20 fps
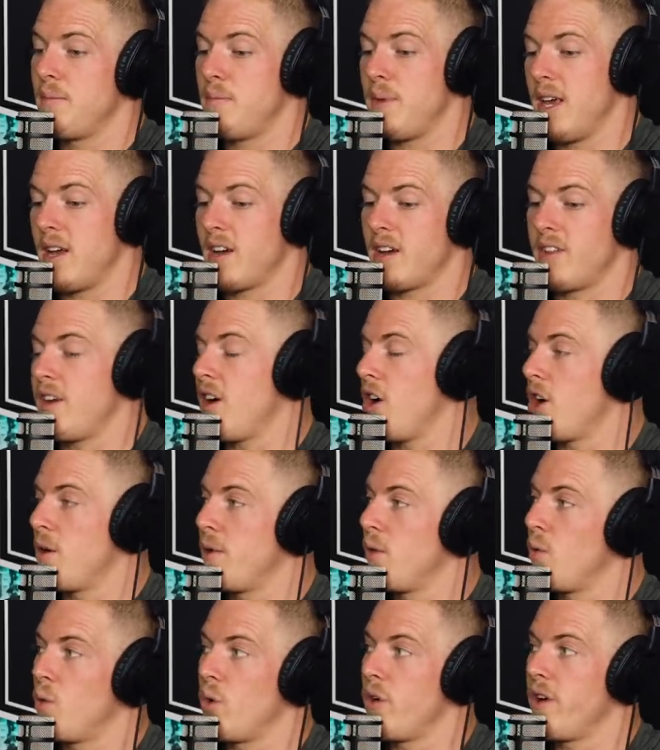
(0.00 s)
being on the
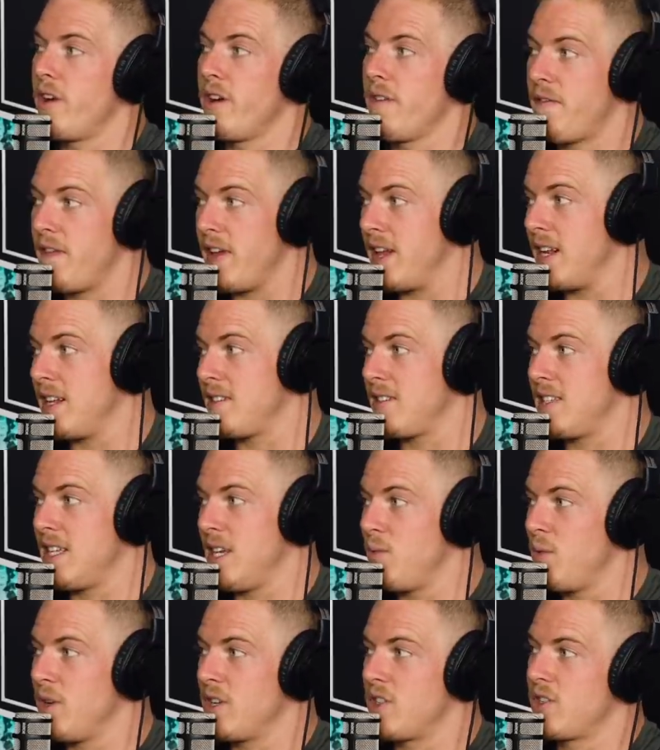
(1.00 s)
Army Warrior Fitness
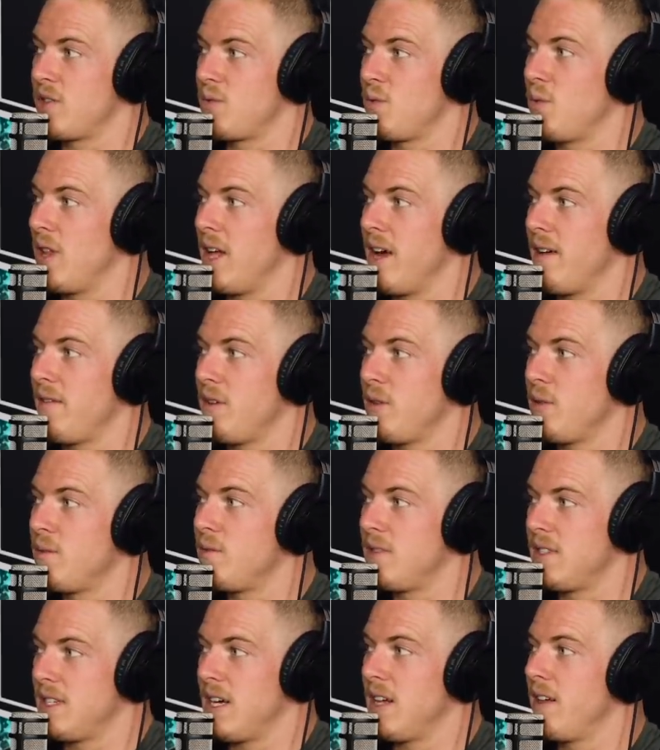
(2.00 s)
team, which we'll have
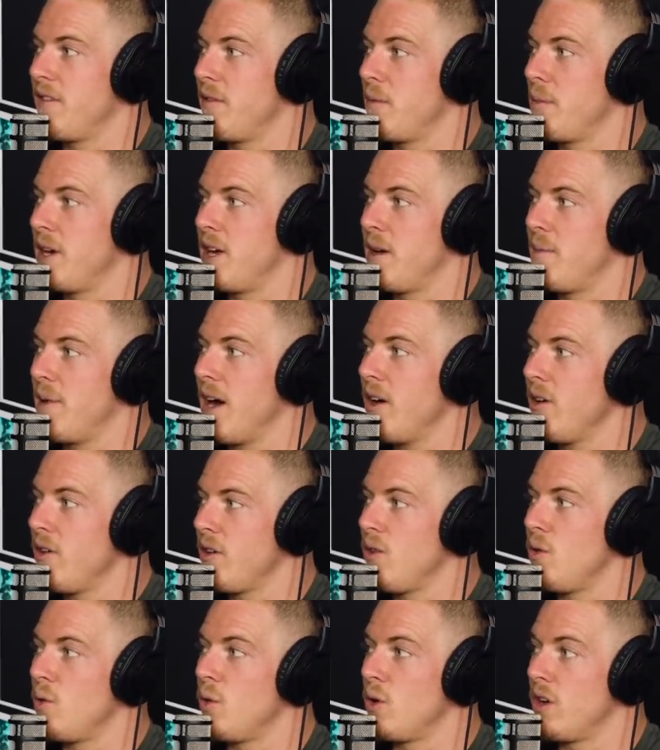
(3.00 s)
you tell everybody about,
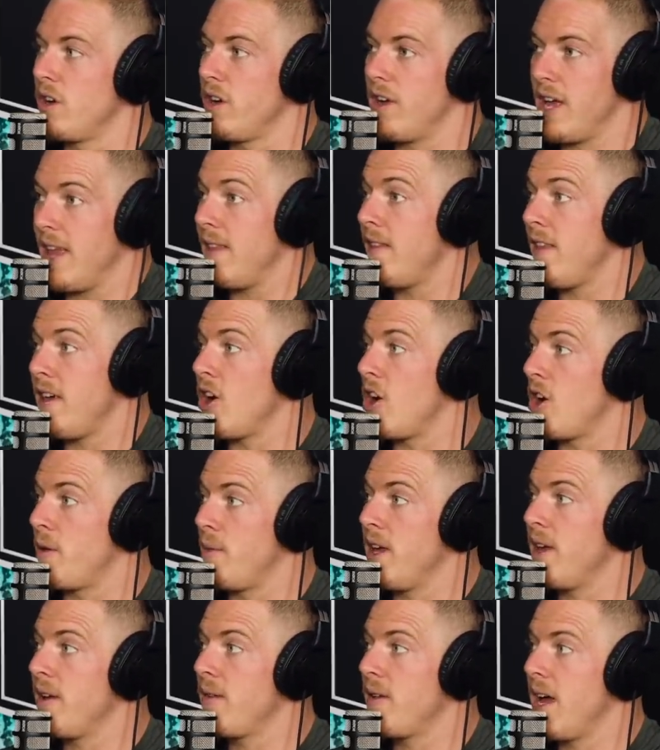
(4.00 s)
you were in the
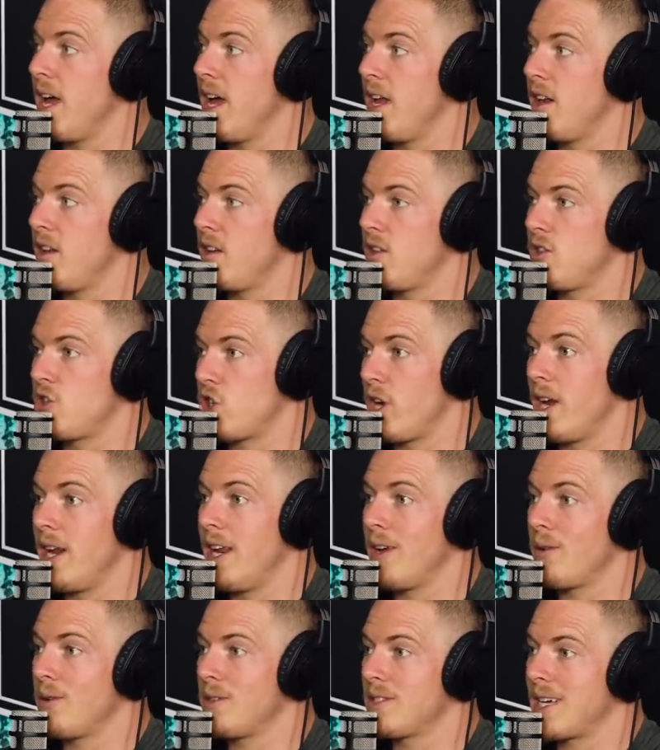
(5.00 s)
Army and
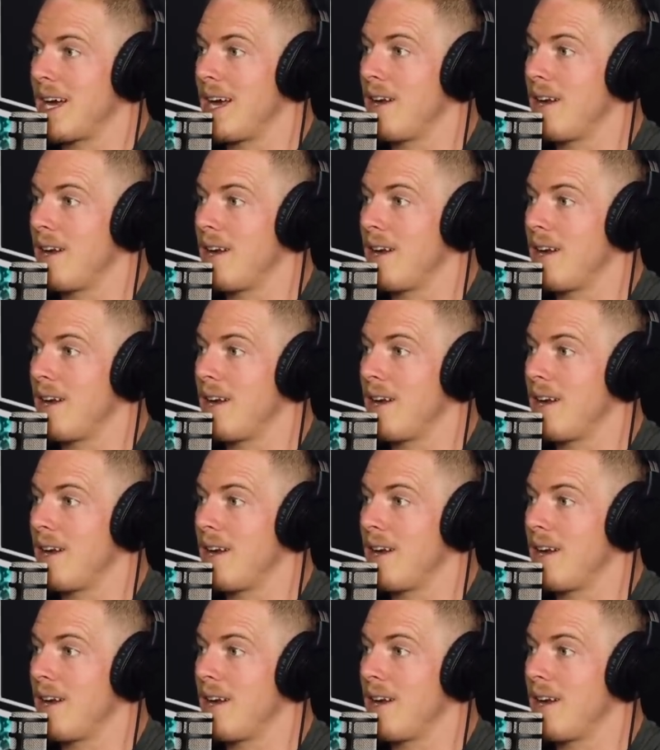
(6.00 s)
training was